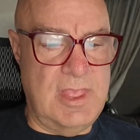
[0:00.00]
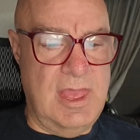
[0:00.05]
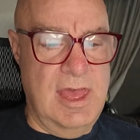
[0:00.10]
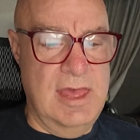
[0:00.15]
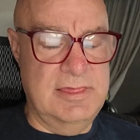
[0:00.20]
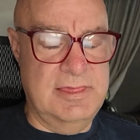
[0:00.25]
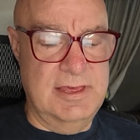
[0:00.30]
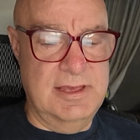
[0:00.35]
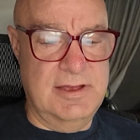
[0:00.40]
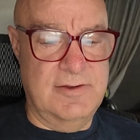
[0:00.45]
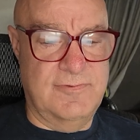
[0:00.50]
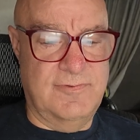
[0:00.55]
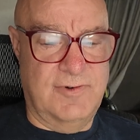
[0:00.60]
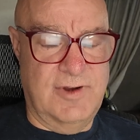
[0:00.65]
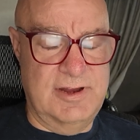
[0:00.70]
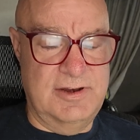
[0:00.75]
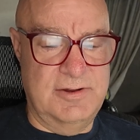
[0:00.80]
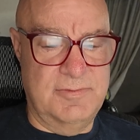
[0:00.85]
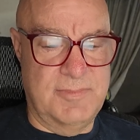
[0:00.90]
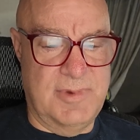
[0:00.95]
I think a
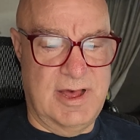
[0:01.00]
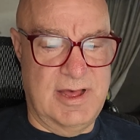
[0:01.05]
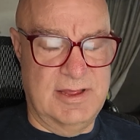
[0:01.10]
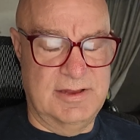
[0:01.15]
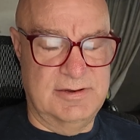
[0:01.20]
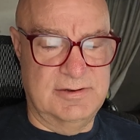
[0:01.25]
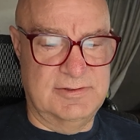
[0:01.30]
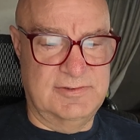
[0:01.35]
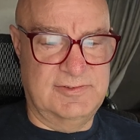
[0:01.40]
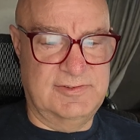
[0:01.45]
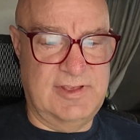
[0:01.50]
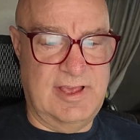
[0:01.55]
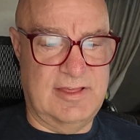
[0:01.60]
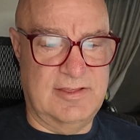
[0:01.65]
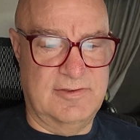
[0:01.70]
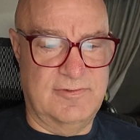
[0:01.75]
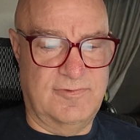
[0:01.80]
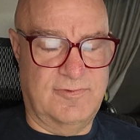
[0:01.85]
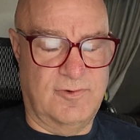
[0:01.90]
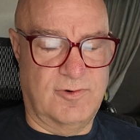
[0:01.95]
friend of mine,
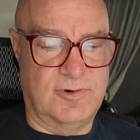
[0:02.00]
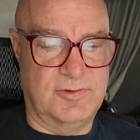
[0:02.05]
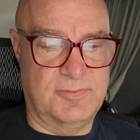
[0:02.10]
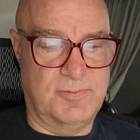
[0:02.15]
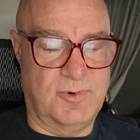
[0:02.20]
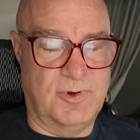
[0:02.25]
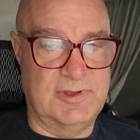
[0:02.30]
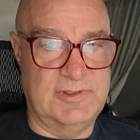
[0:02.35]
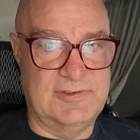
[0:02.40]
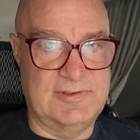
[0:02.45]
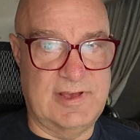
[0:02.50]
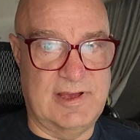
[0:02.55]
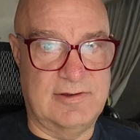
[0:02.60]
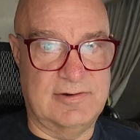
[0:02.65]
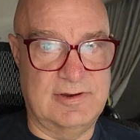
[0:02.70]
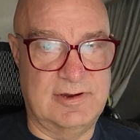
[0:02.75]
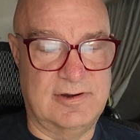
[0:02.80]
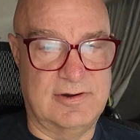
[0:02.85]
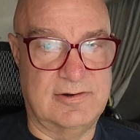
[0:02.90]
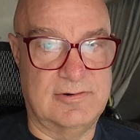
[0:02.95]
Sally Forth, points
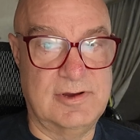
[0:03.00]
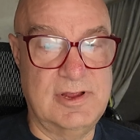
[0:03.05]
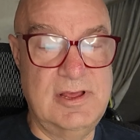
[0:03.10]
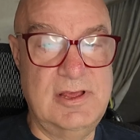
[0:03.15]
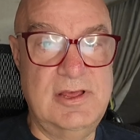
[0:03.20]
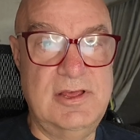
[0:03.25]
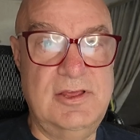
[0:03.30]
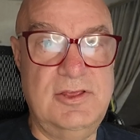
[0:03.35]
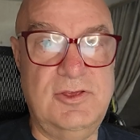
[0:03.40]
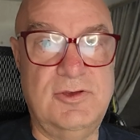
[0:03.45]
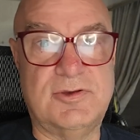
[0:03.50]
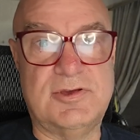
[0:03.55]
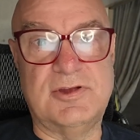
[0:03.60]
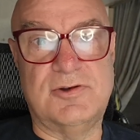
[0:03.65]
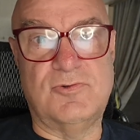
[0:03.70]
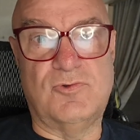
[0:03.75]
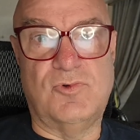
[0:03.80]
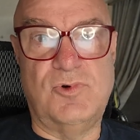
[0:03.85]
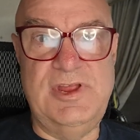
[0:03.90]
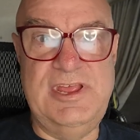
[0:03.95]
out here, you
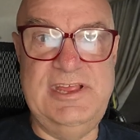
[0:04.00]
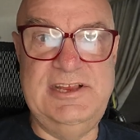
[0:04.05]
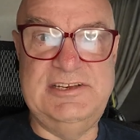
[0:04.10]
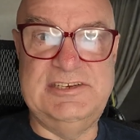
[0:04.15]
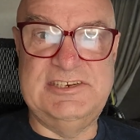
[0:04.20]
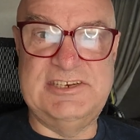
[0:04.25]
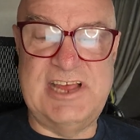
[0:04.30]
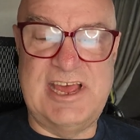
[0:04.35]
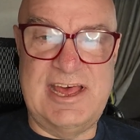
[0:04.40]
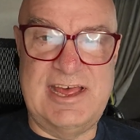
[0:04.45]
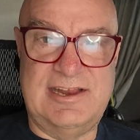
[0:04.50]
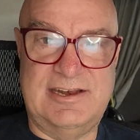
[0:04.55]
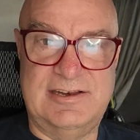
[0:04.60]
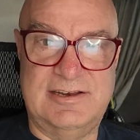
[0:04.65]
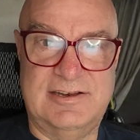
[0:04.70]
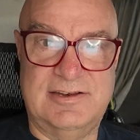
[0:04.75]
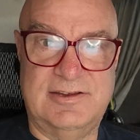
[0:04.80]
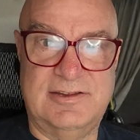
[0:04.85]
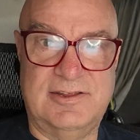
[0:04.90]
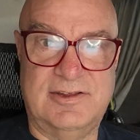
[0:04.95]
can rejet
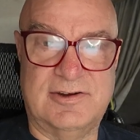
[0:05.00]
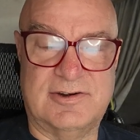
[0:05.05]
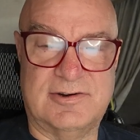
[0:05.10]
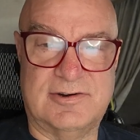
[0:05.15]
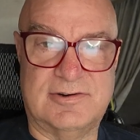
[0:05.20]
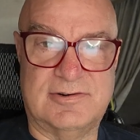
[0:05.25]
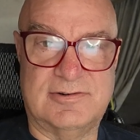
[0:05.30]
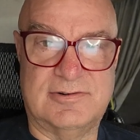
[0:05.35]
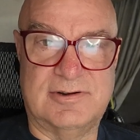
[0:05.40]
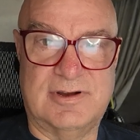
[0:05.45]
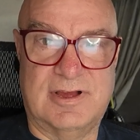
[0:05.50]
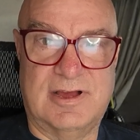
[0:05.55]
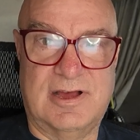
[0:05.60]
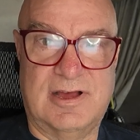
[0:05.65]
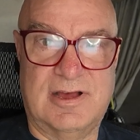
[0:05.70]
your